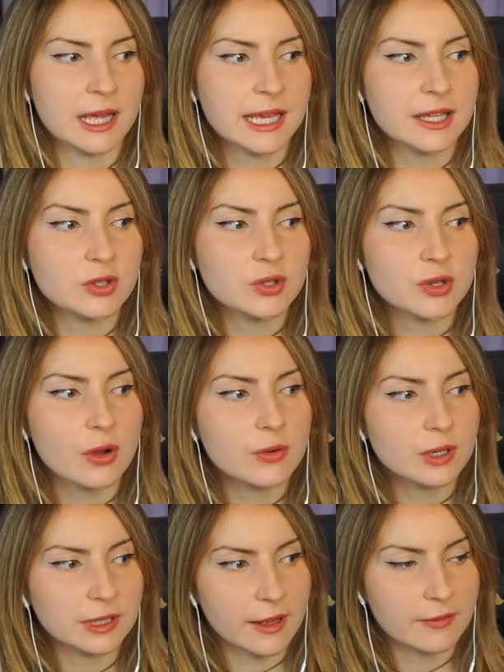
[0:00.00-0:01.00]
He's so
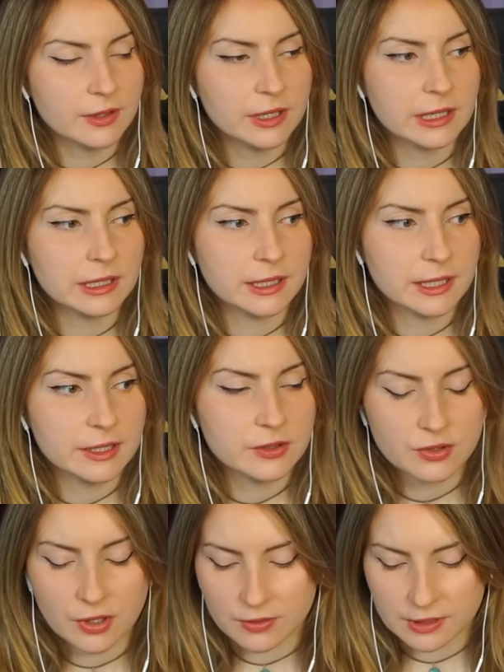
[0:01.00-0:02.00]
clever. He's
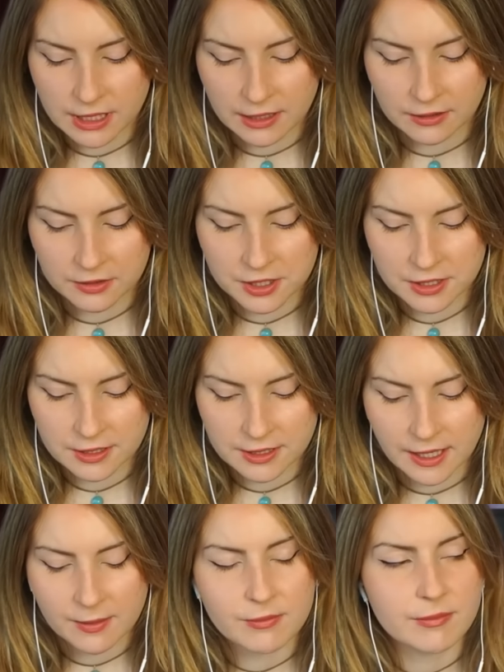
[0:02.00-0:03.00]
so intelligent to
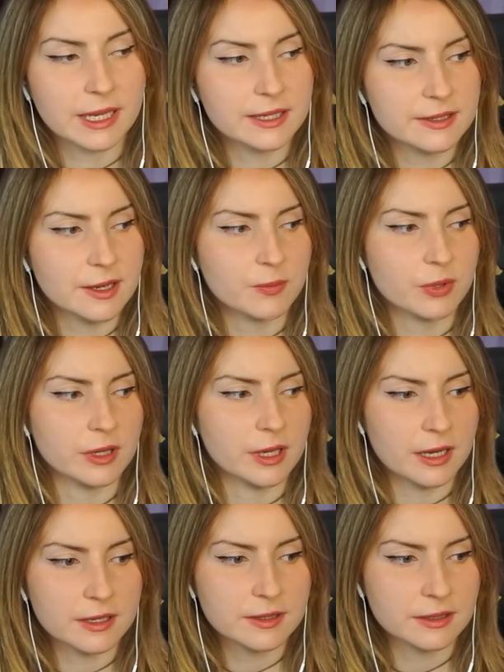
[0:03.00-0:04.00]
get mixed up with
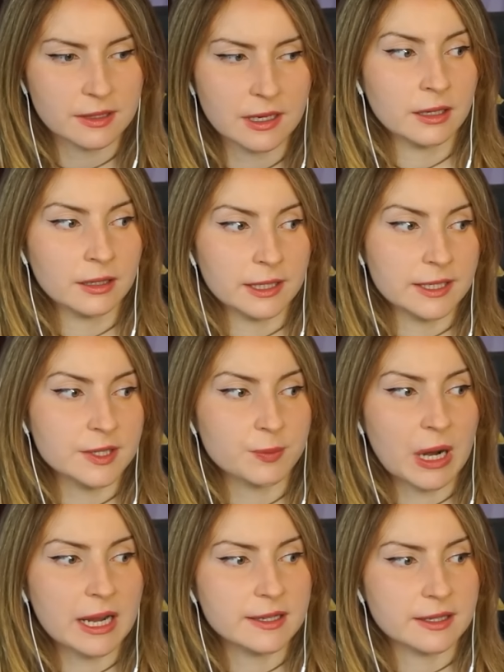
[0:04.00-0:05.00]
Gus. It's
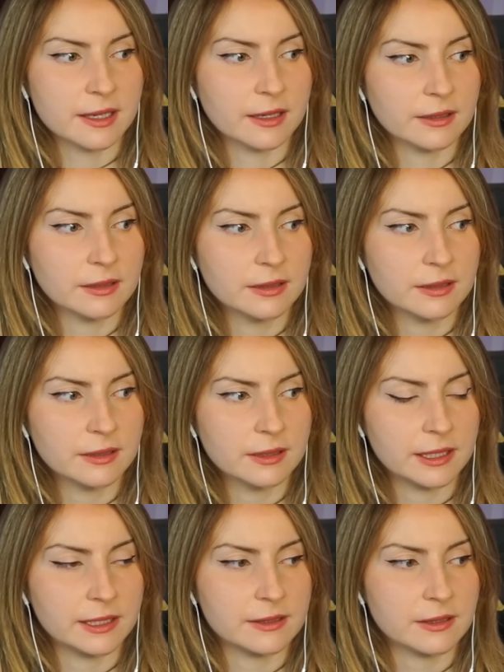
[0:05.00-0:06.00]
surprising.
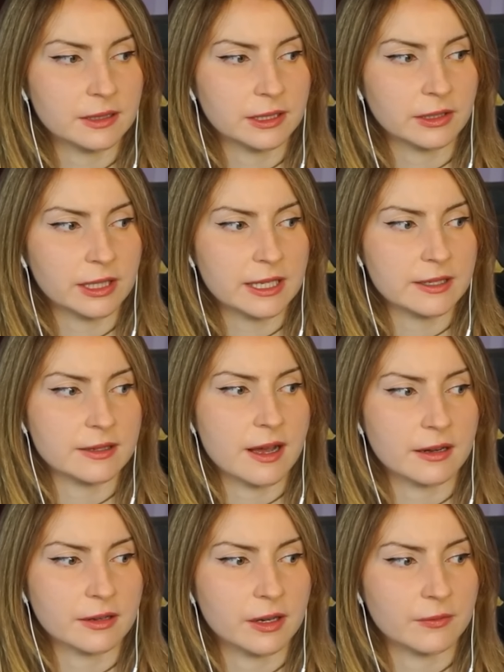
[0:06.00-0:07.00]
And clearly he's
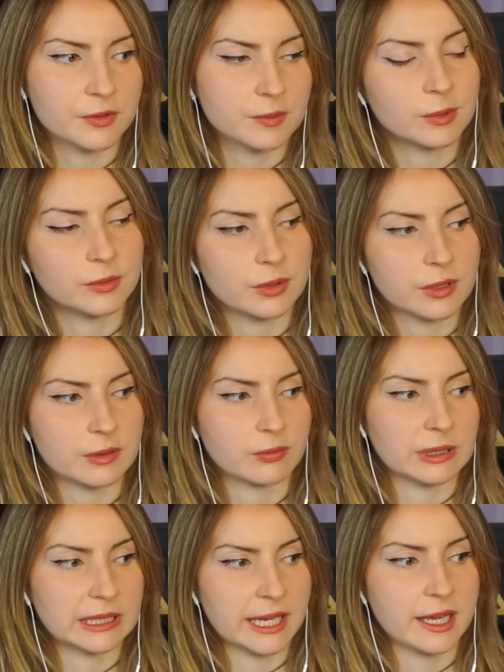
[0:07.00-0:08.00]
not comfortable with
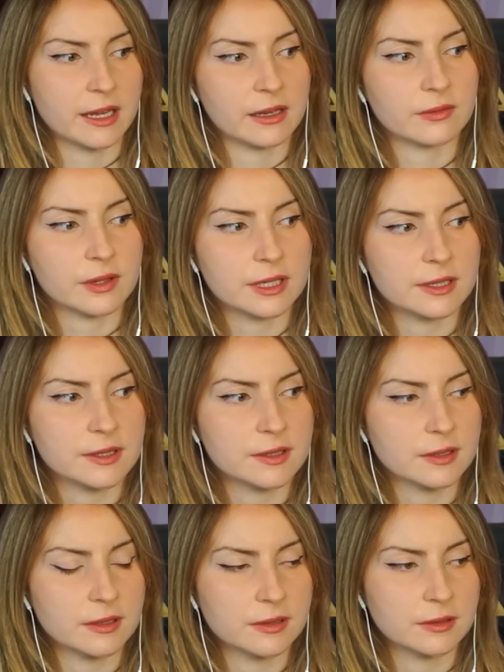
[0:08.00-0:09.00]
really any of this.
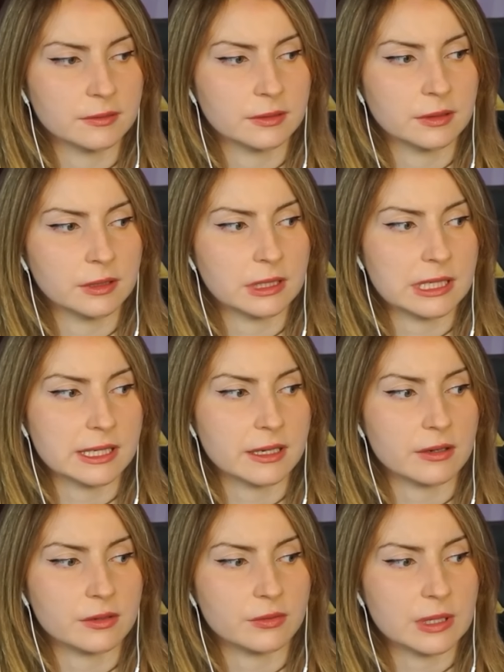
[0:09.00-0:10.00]
He's got to
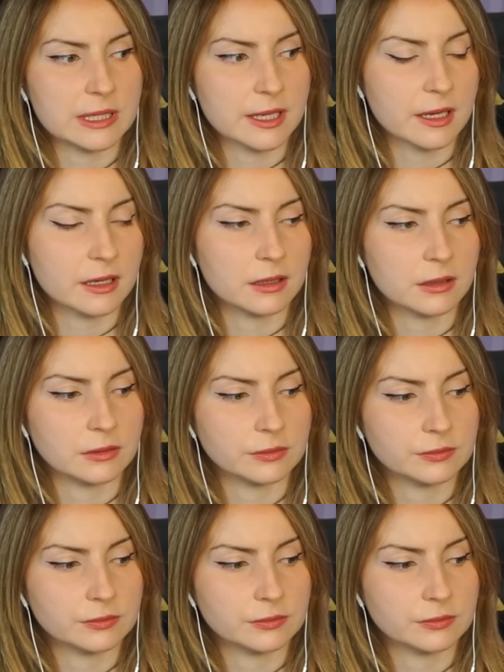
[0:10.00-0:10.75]
do what he's got to do.